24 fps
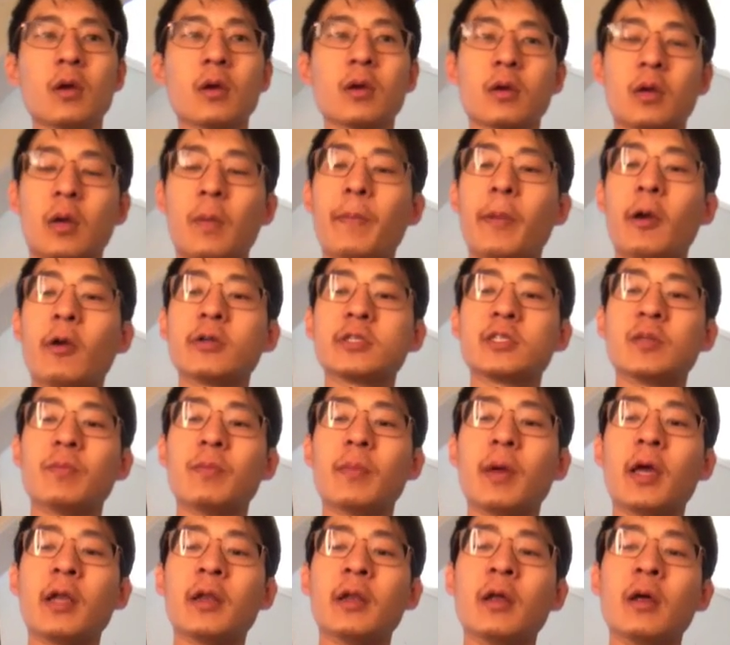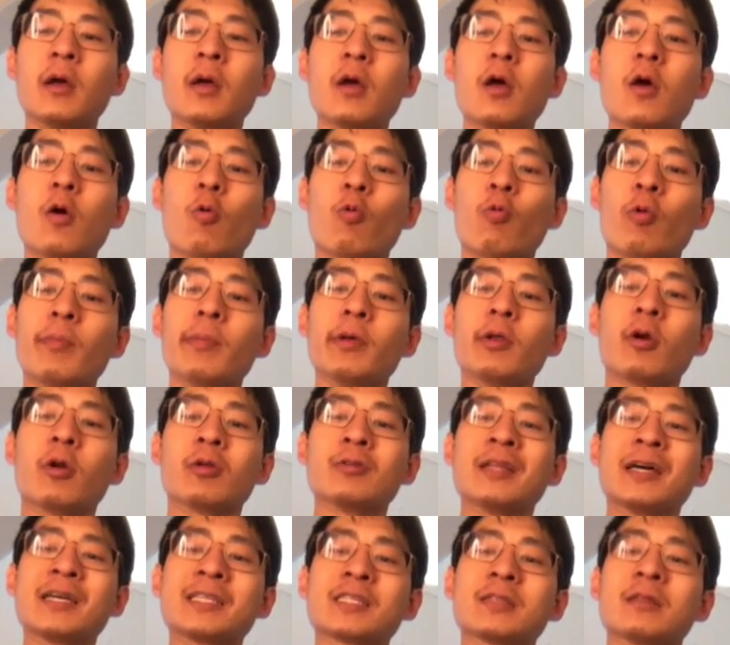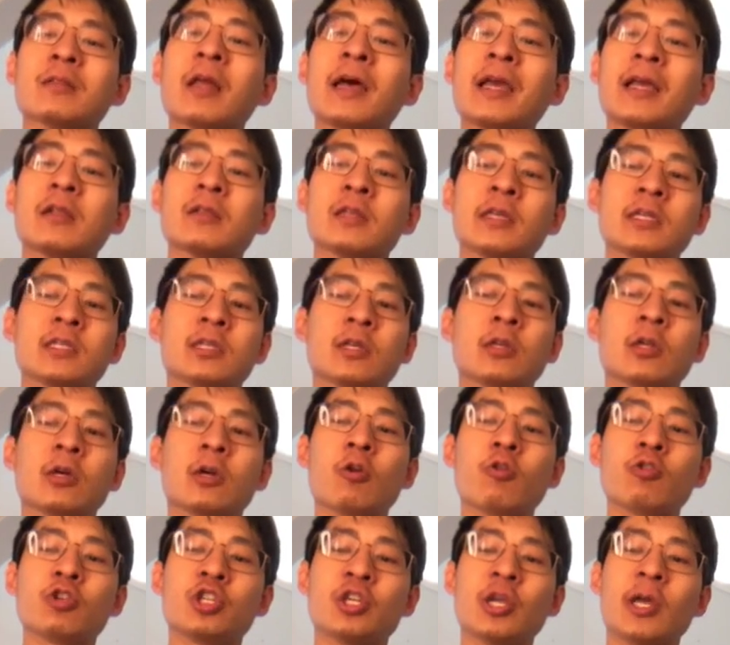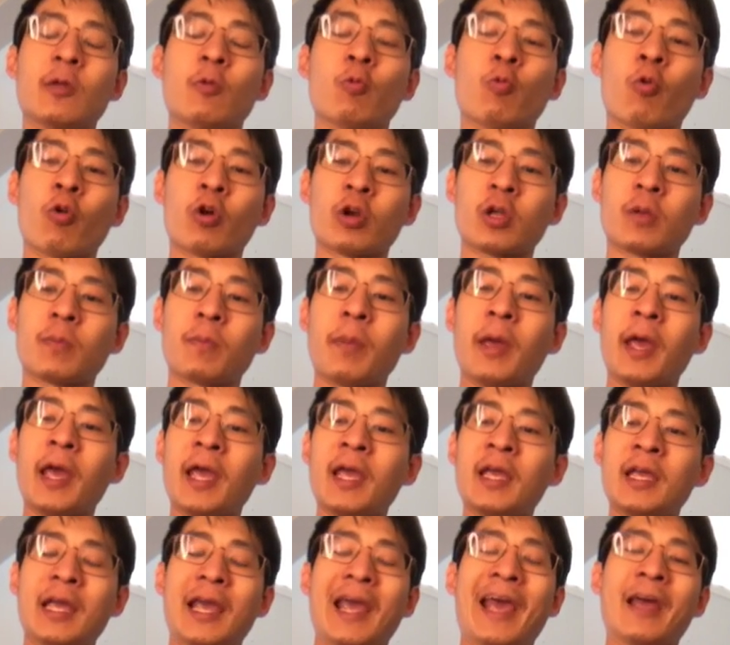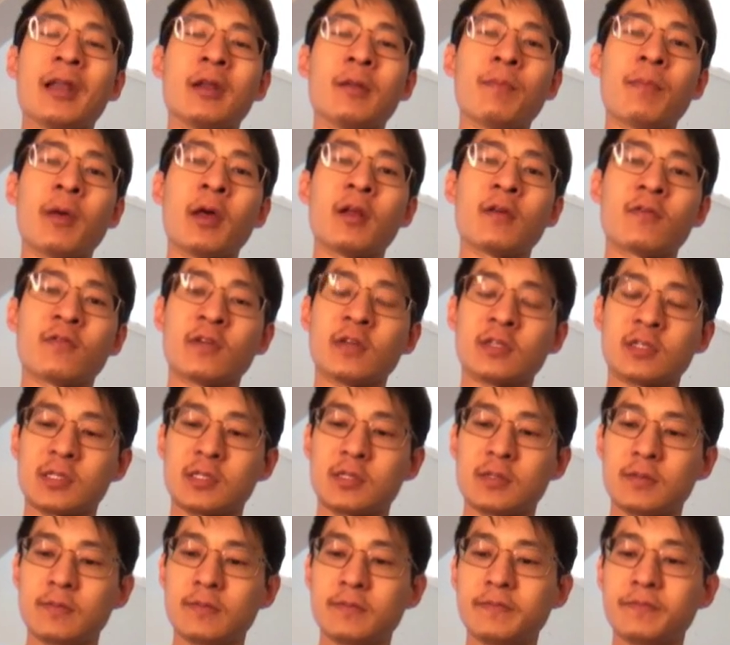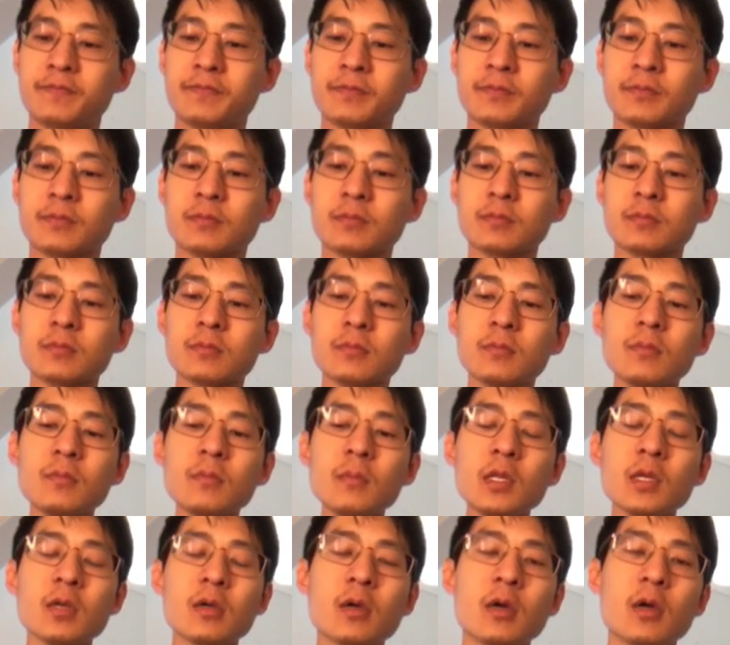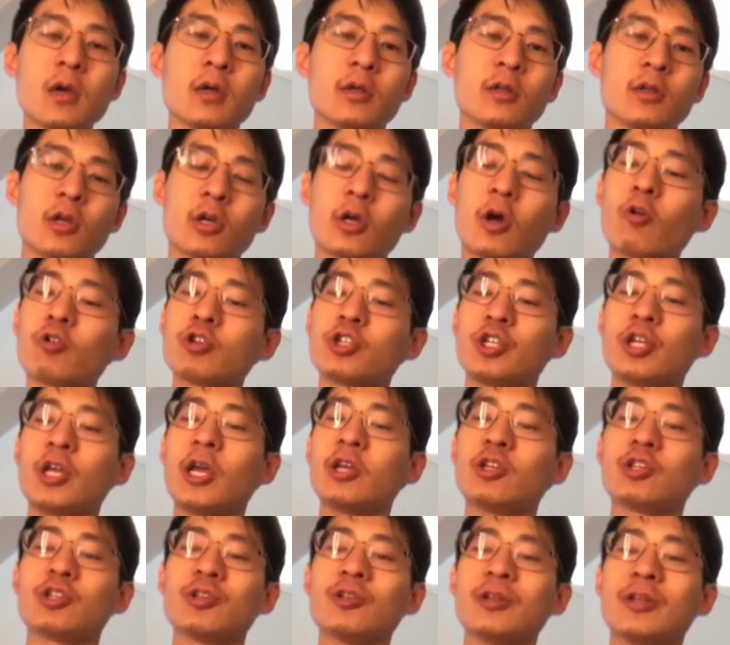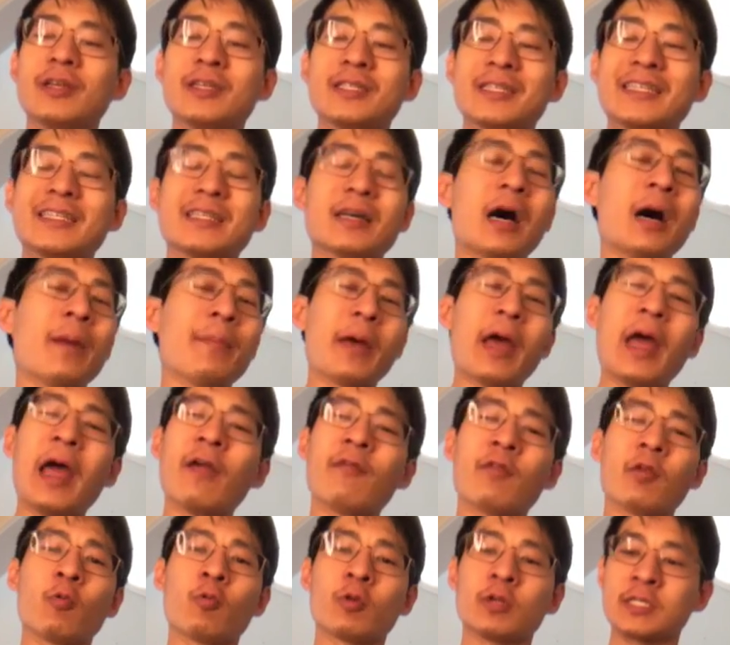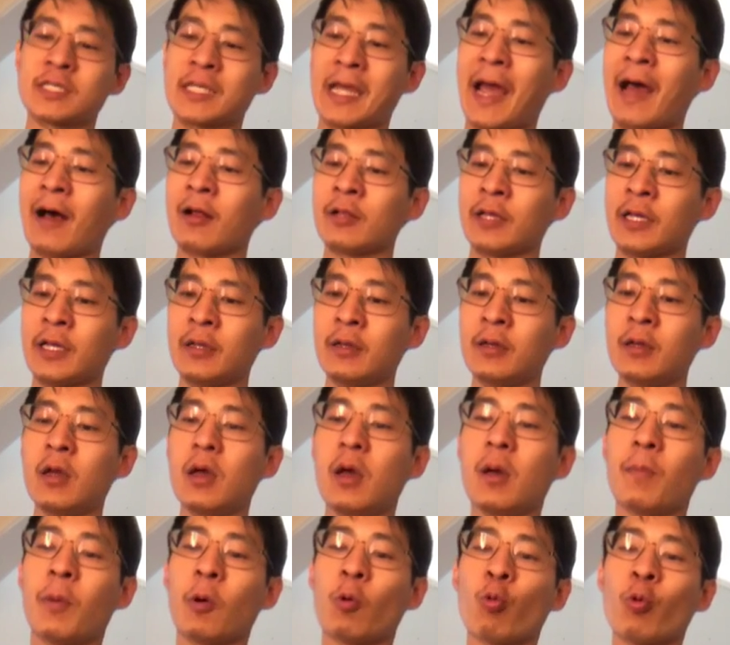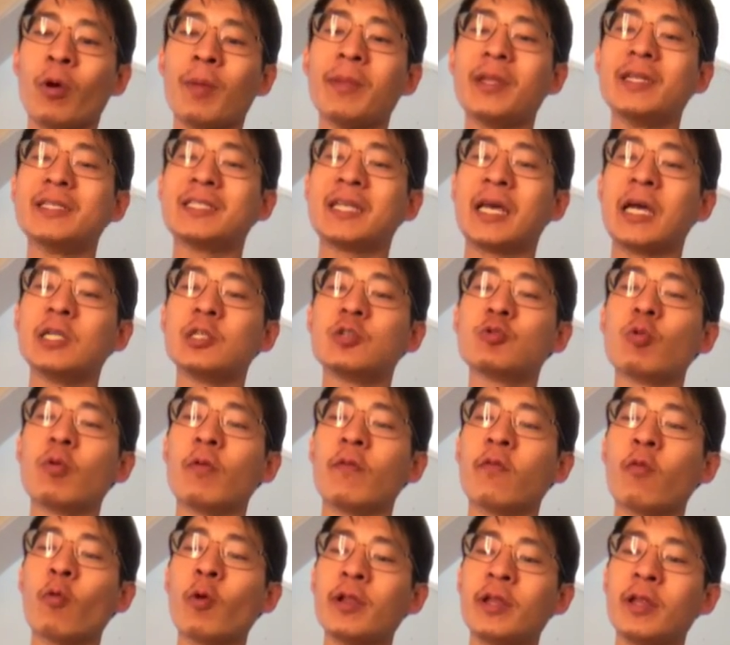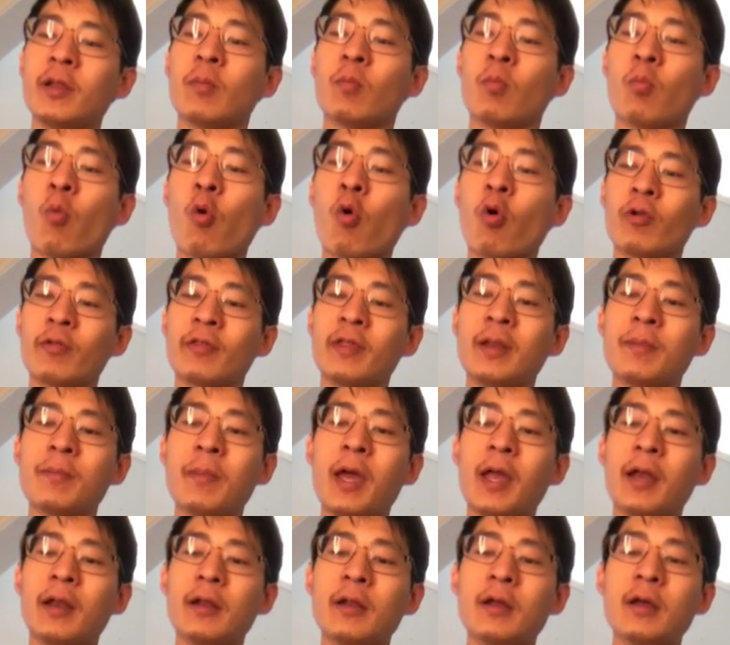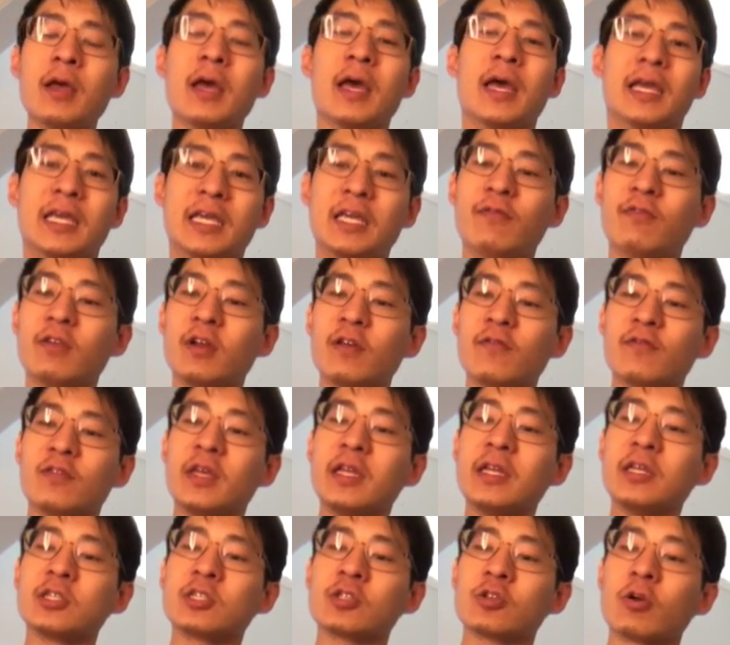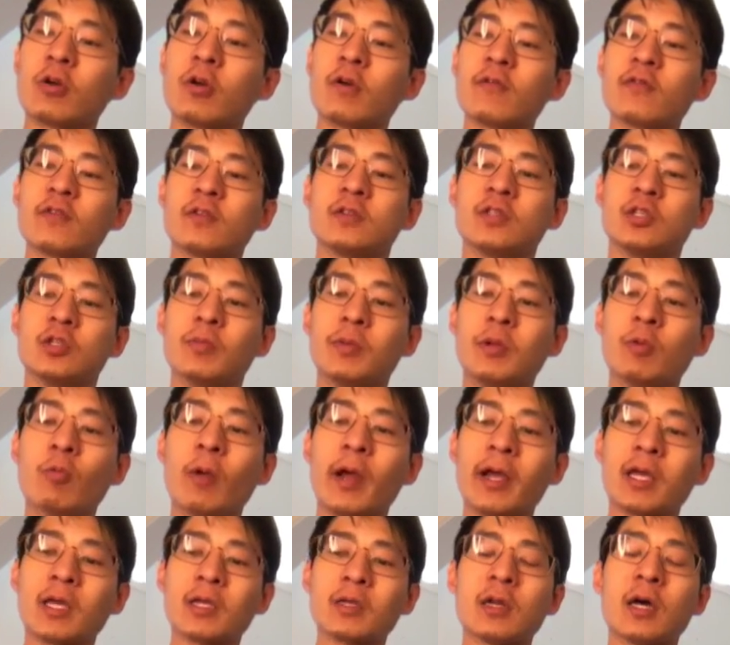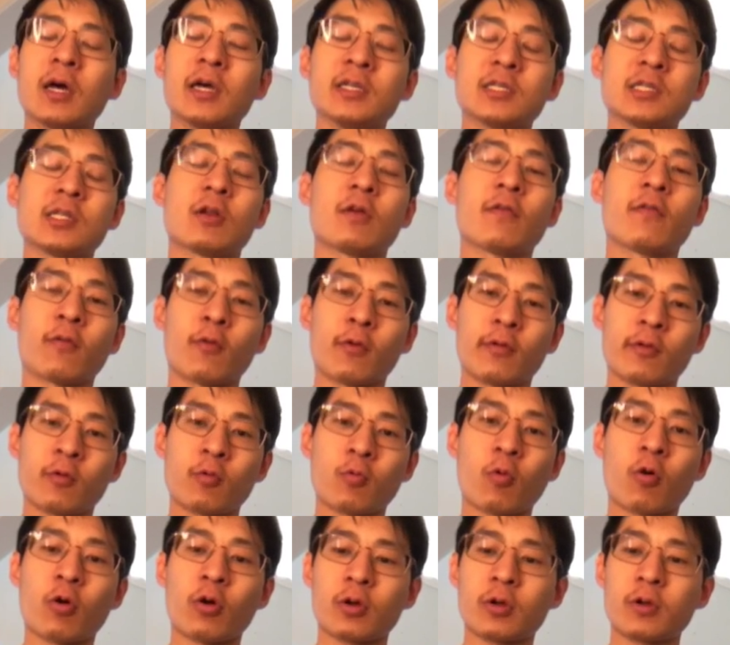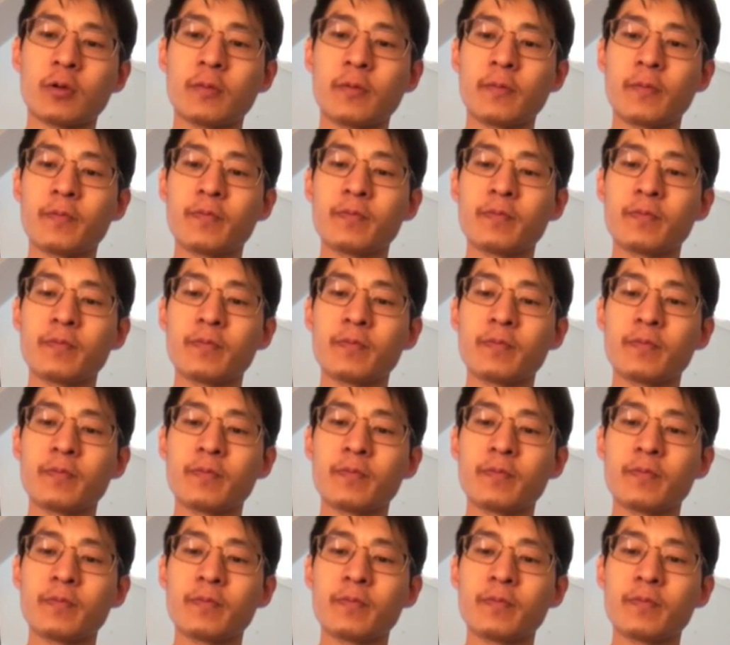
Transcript: Compared to men, women are less likely to negotiate work, pay, and benefits. Negotiation isn't up everyone's alley, but women tend to avoid it more than men, even if they deserve to be recognized for their work.